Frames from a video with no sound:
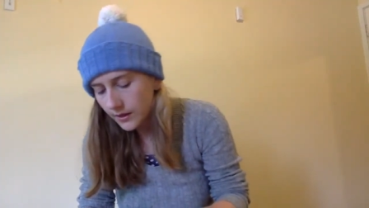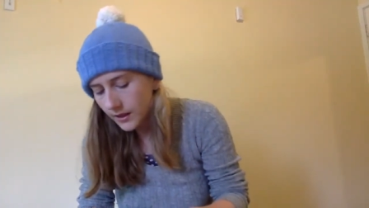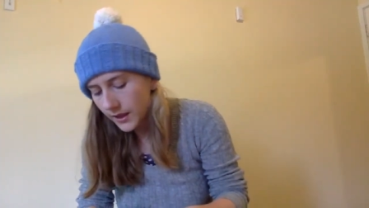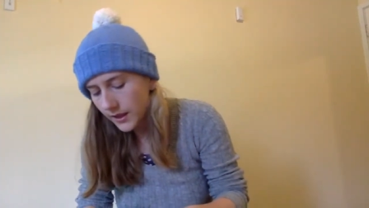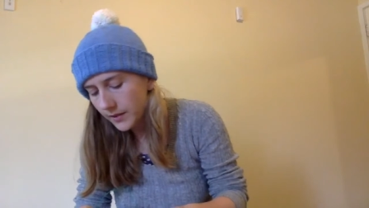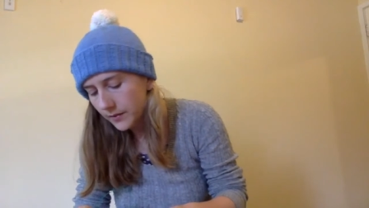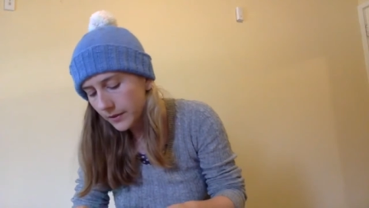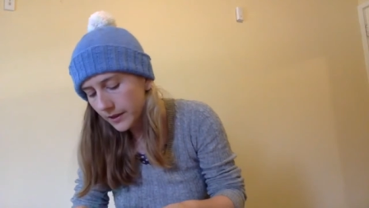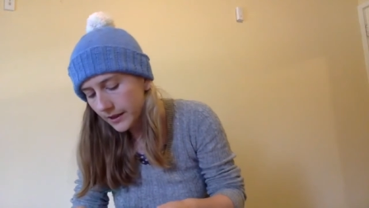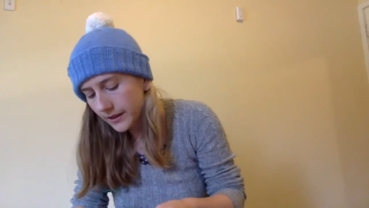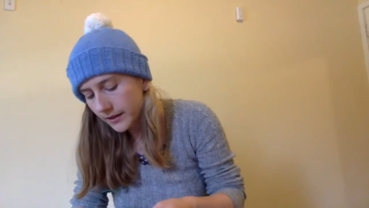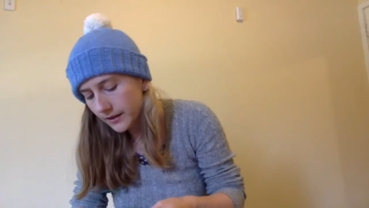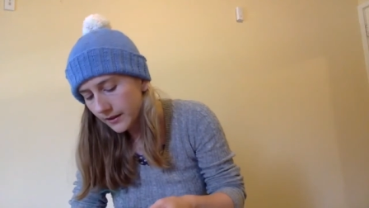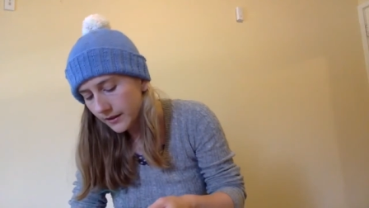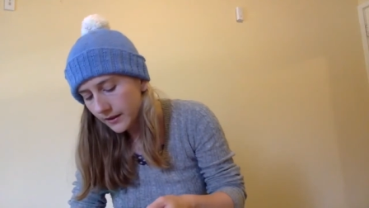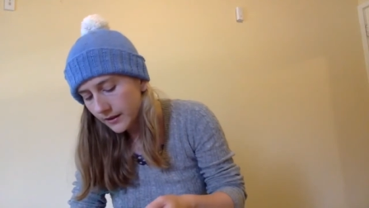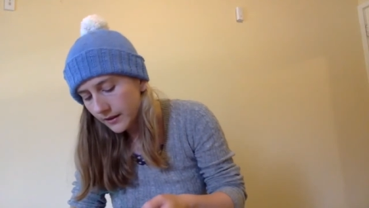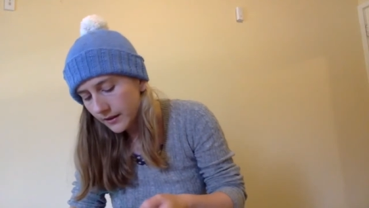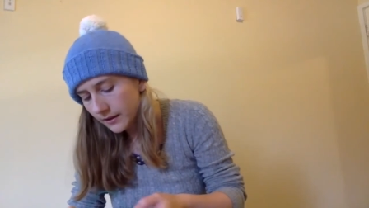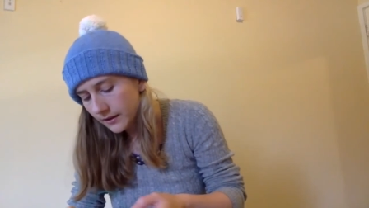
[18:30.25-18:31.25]
Anyway,
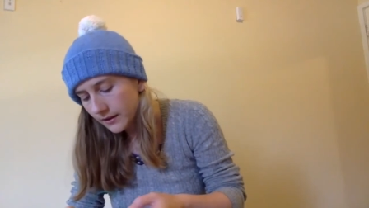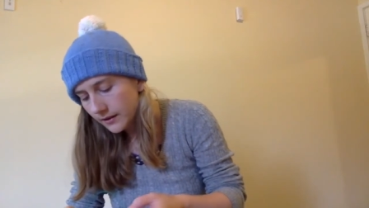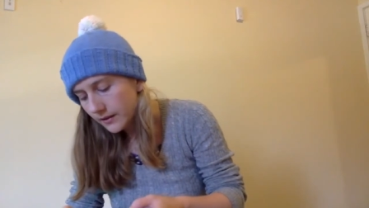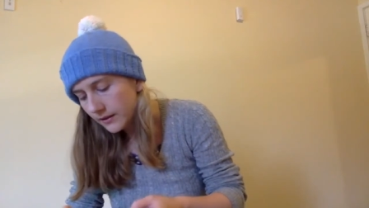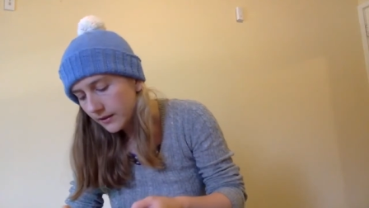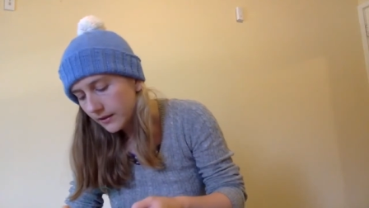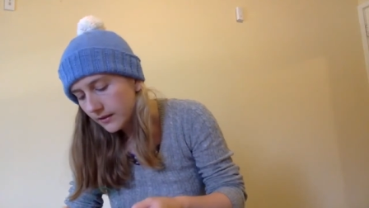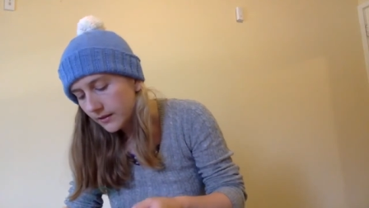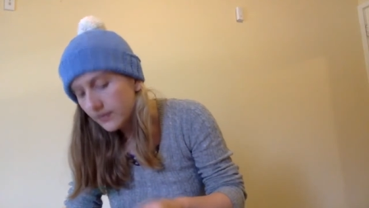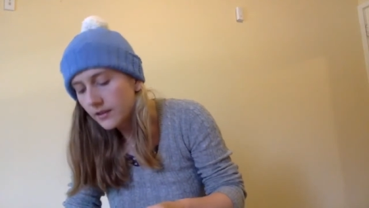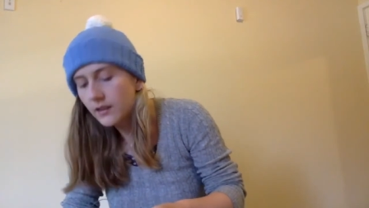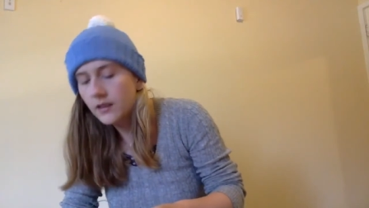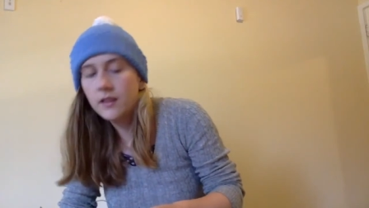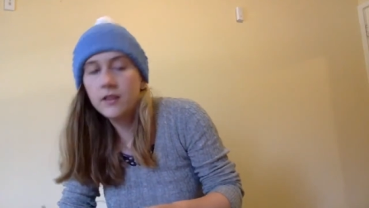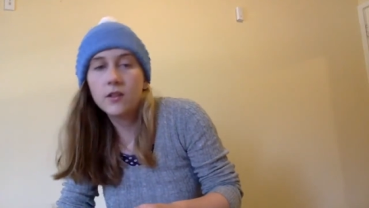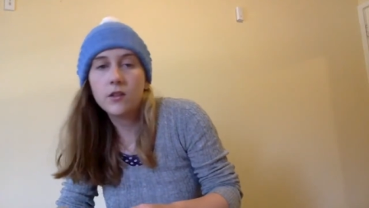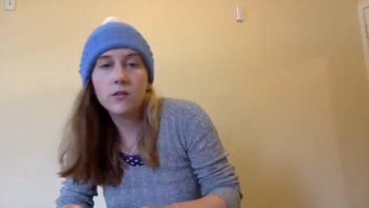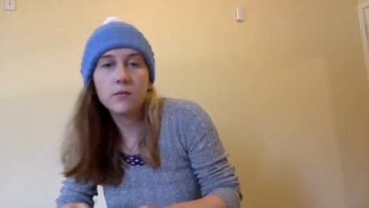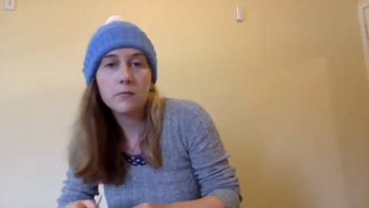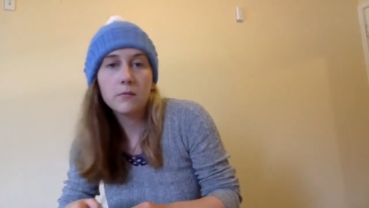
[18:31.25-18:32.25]
I
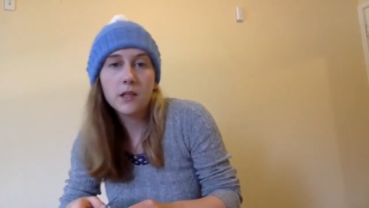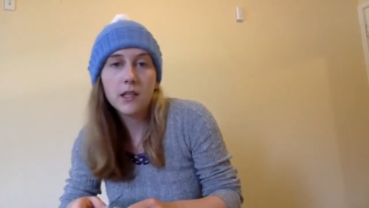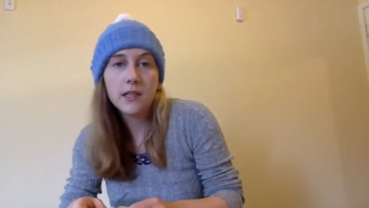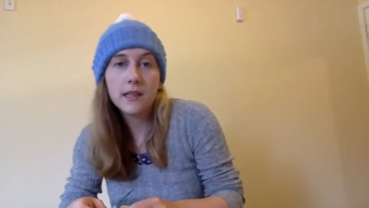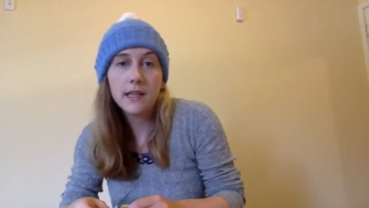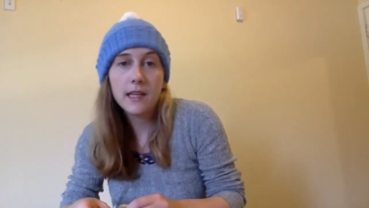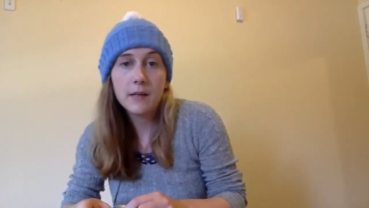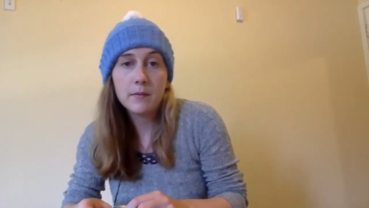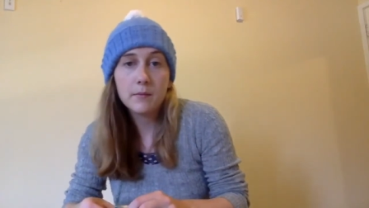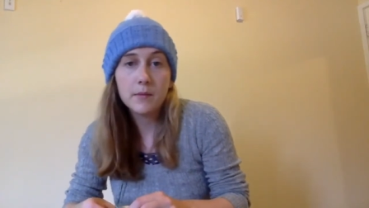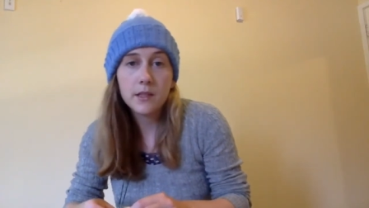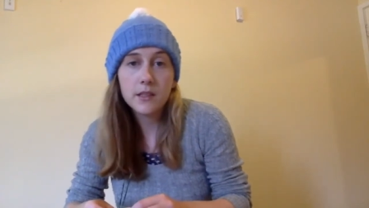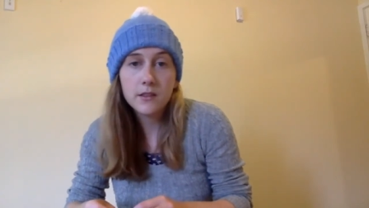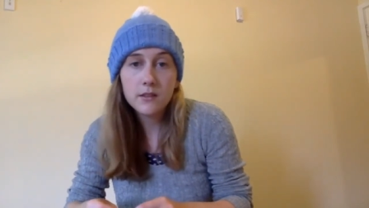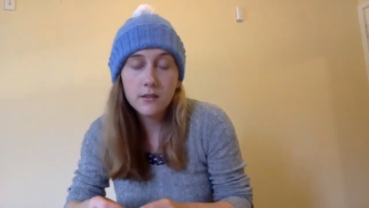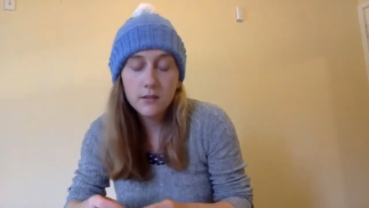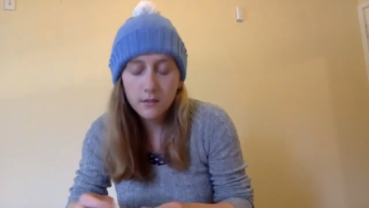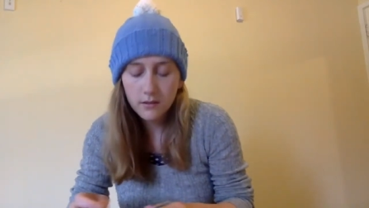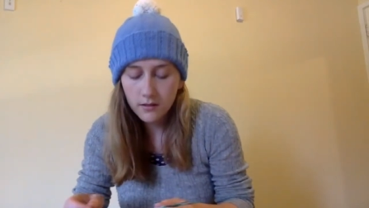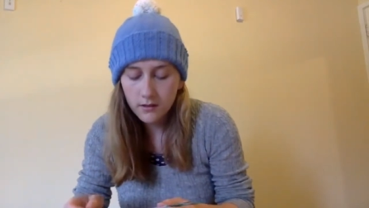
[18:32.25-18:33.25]
don't mind that
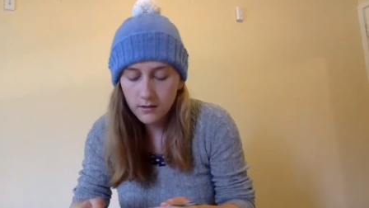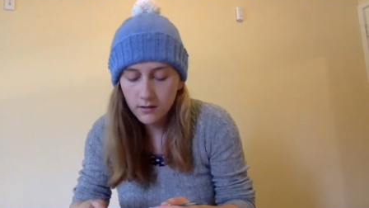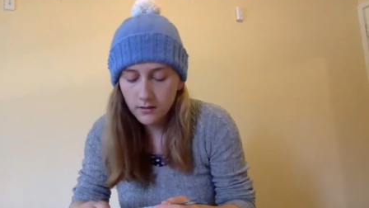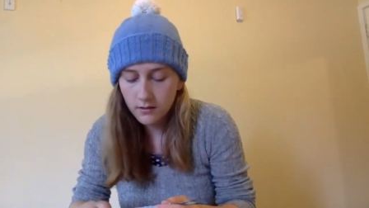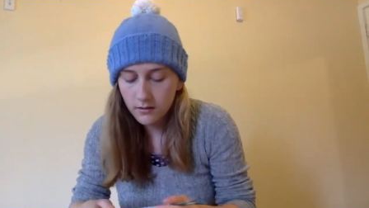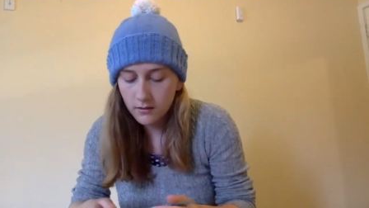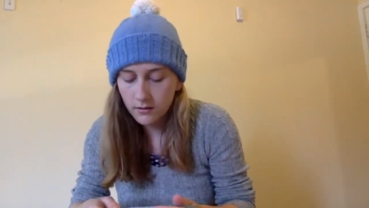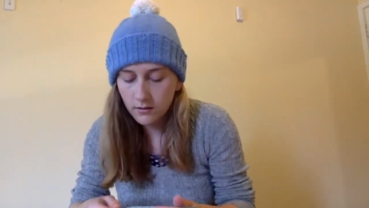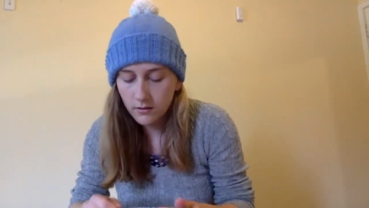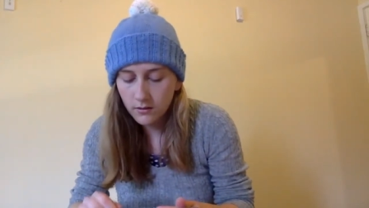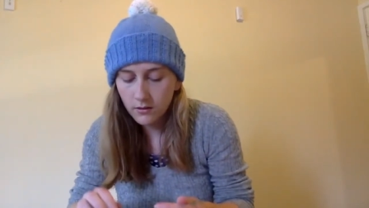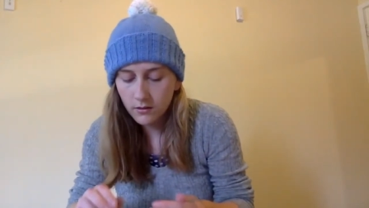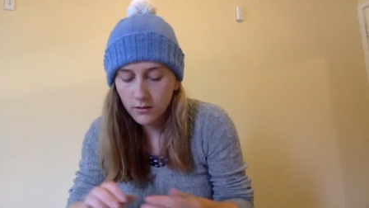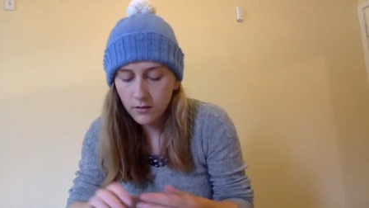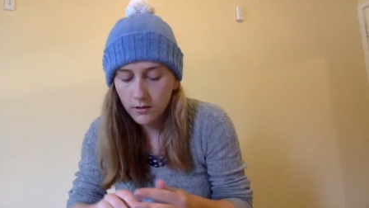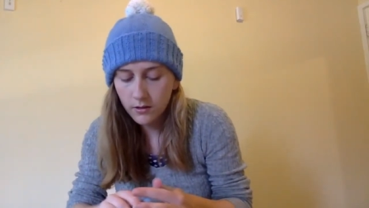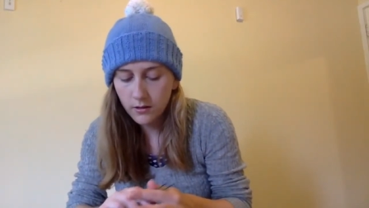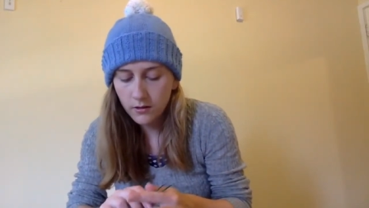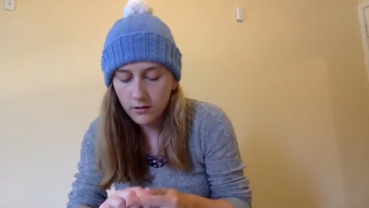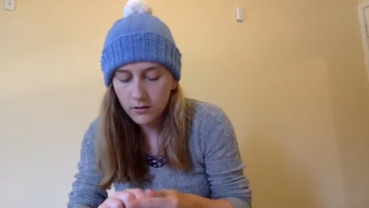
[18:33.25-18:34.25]
much. It's not a
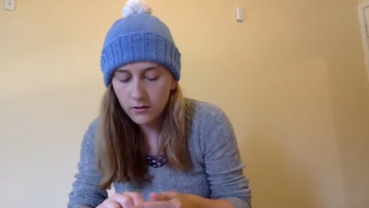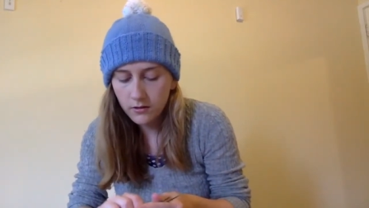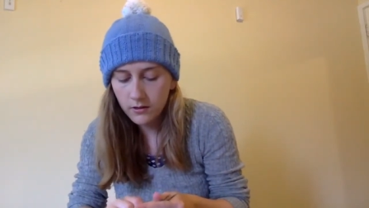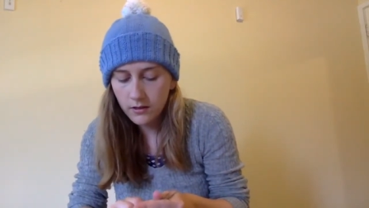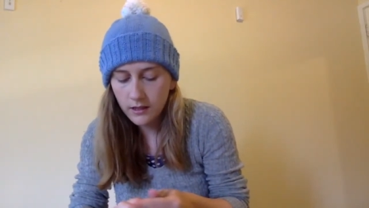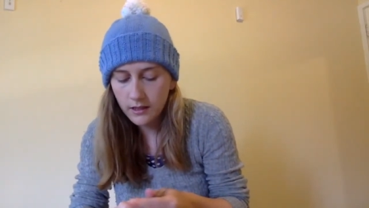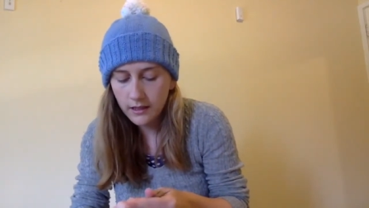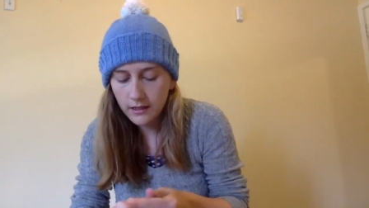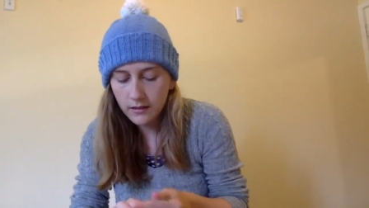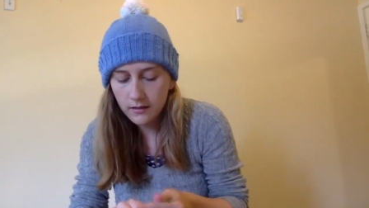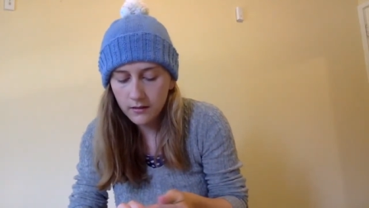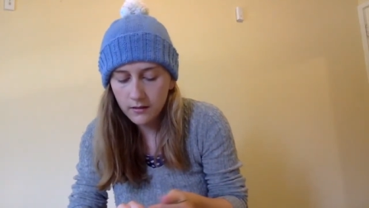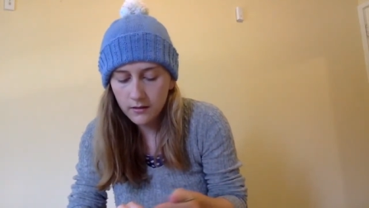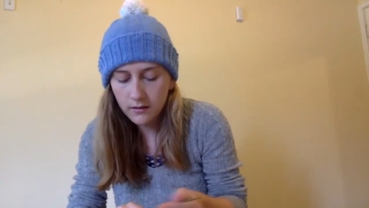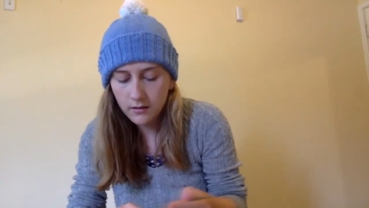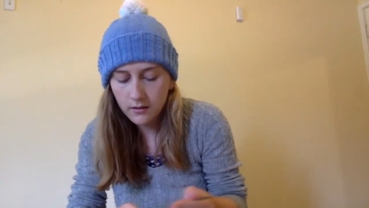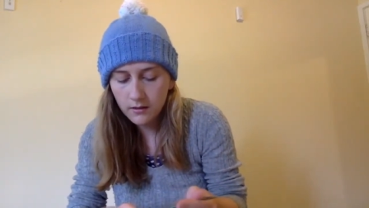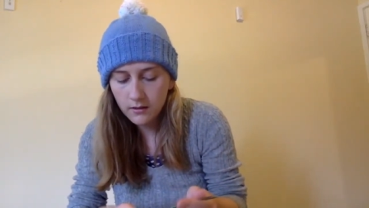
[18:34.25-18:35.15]
huge deal.